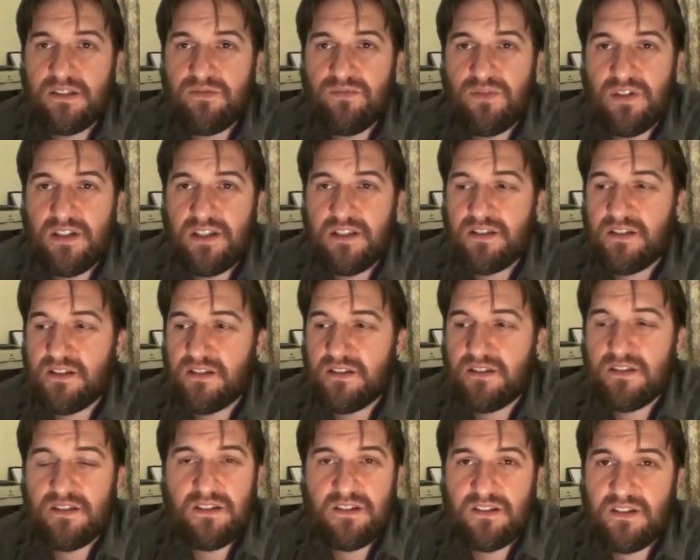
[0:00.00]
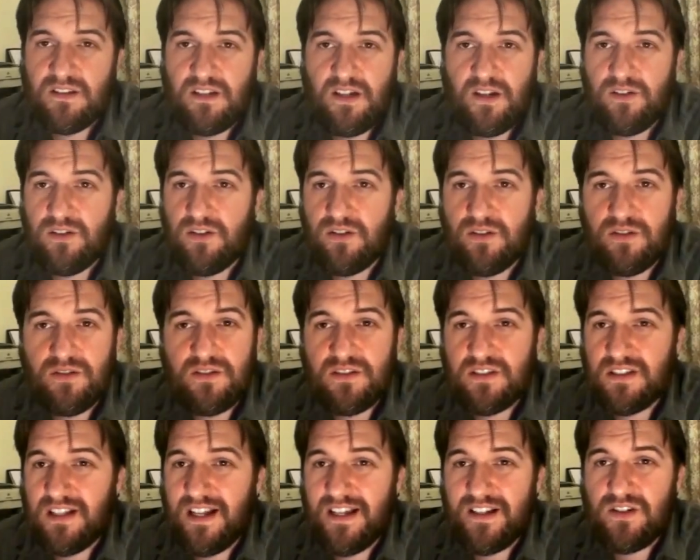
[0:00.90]
It's really, you know, your
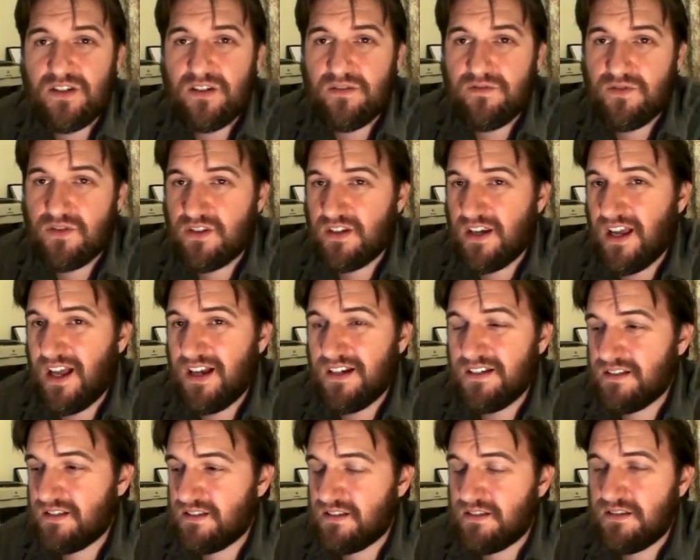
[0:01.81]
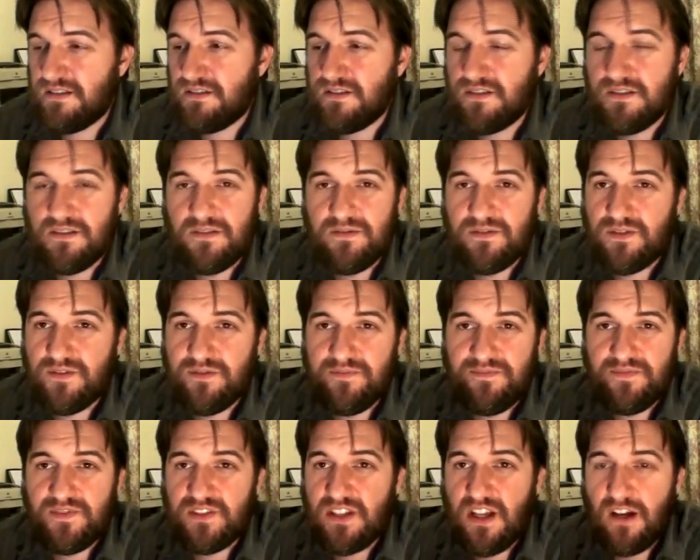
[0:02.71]
selection of colours and
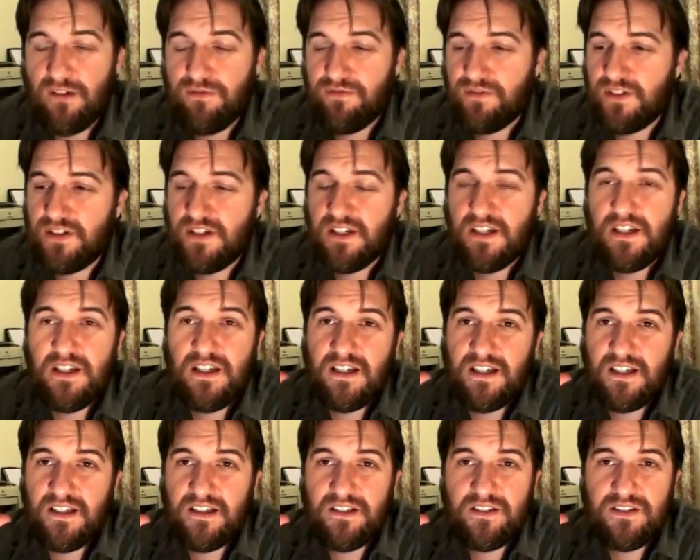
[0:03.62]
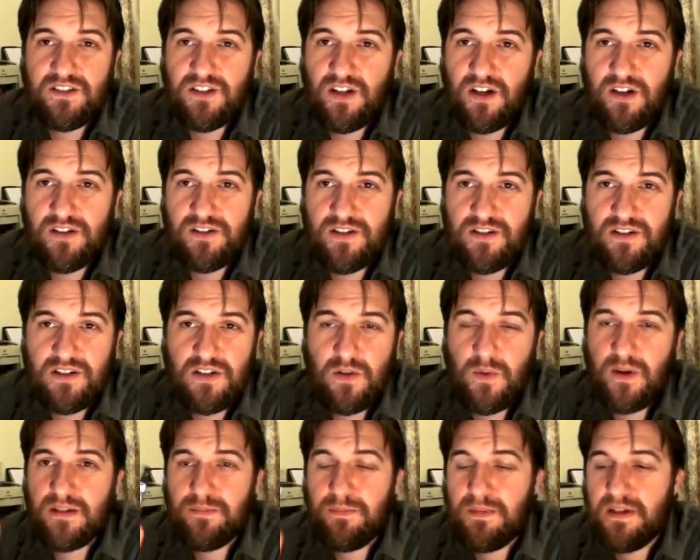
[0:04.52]
stuff, and it charges a
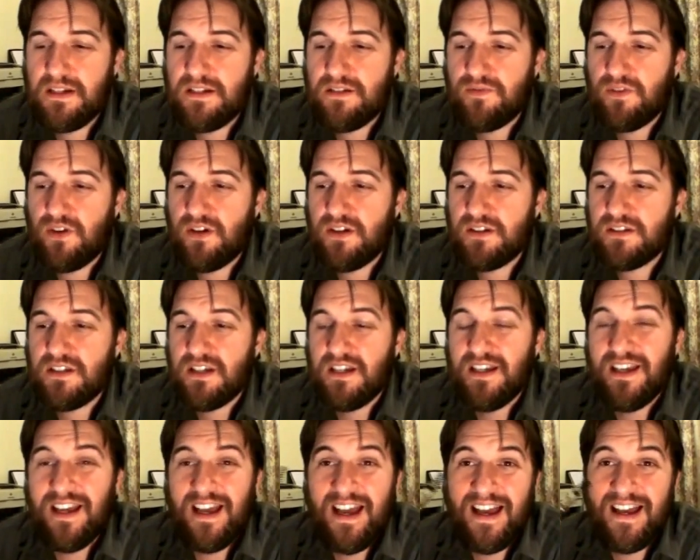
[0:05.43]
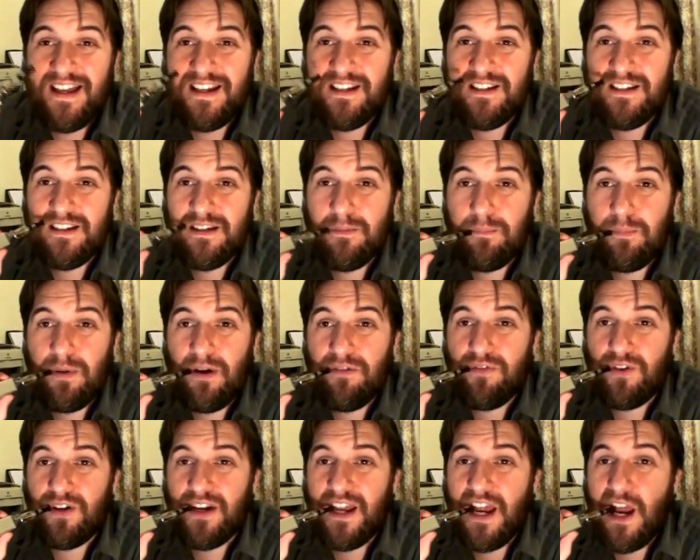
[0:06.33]
USB device, and you
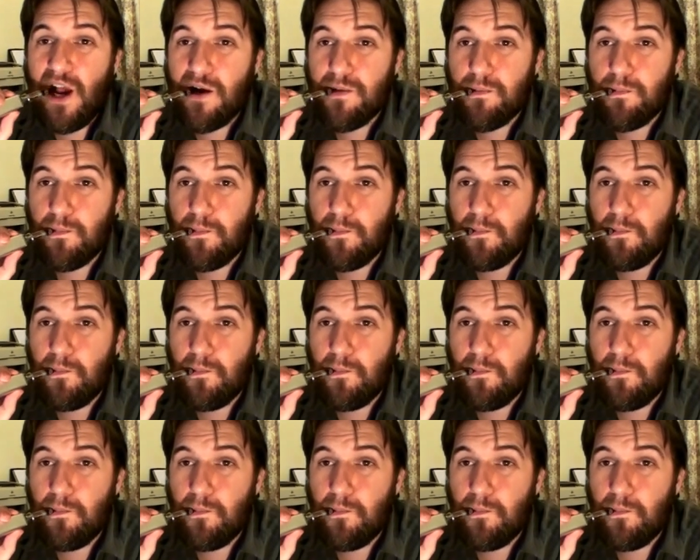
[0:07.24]
puff on it.